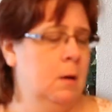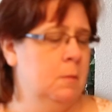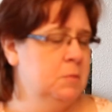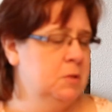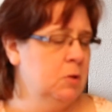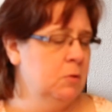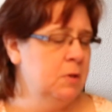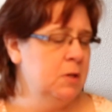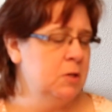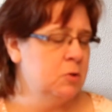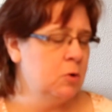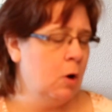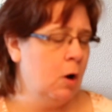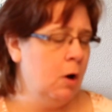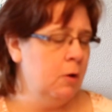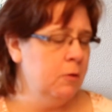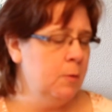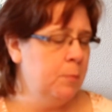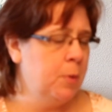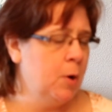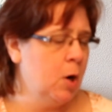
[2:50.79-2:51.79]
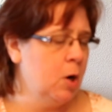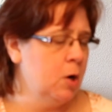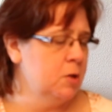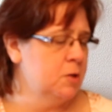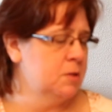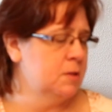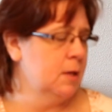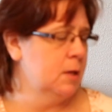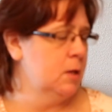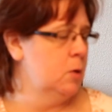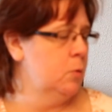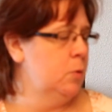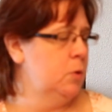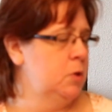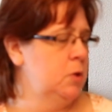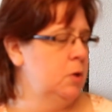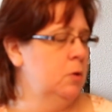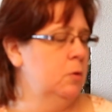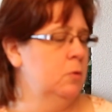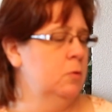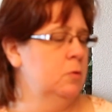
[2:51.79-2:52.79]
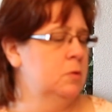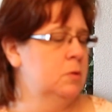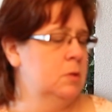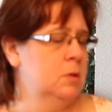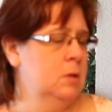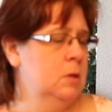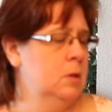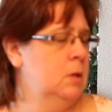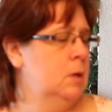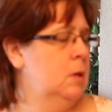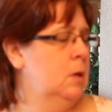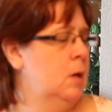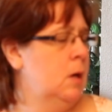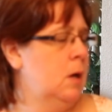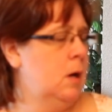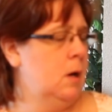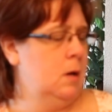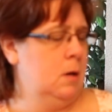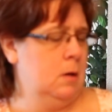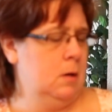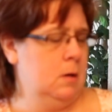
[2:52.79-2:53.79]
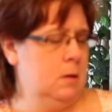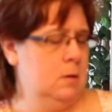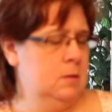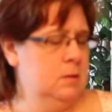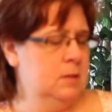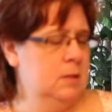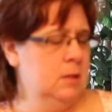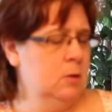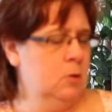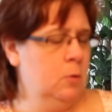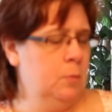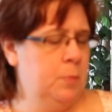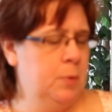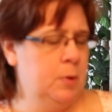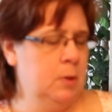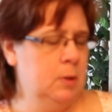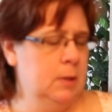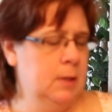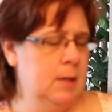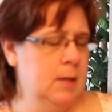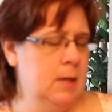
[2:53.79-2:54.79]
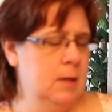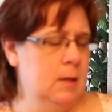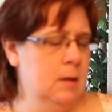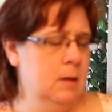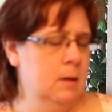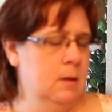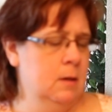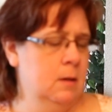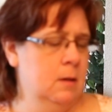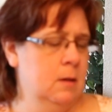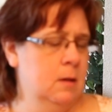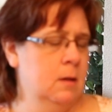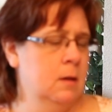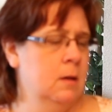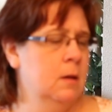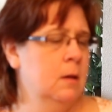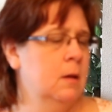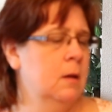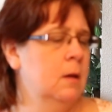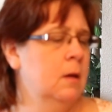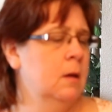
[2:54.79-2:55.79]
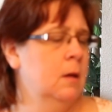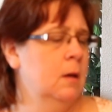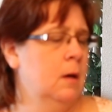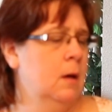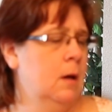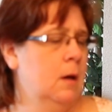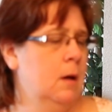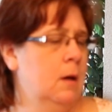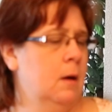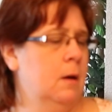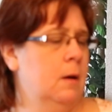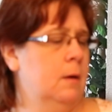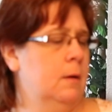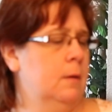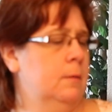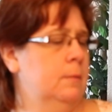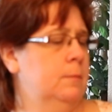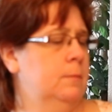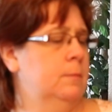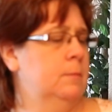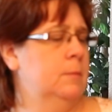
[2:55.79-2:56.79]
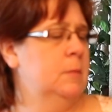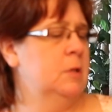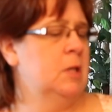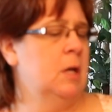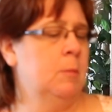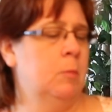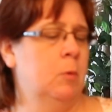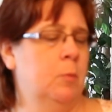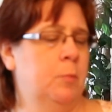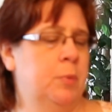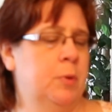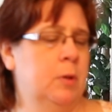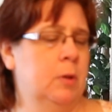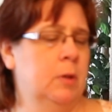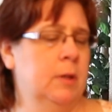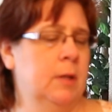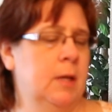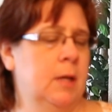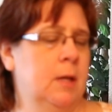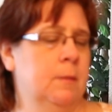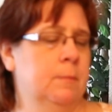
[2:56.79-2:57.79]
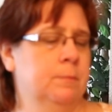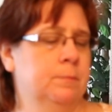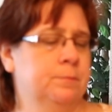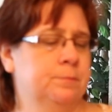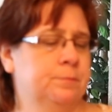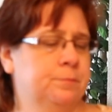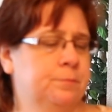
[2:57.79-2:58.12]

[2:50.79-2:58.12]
So these are all the parts that you would use. Single pulley, double pulley.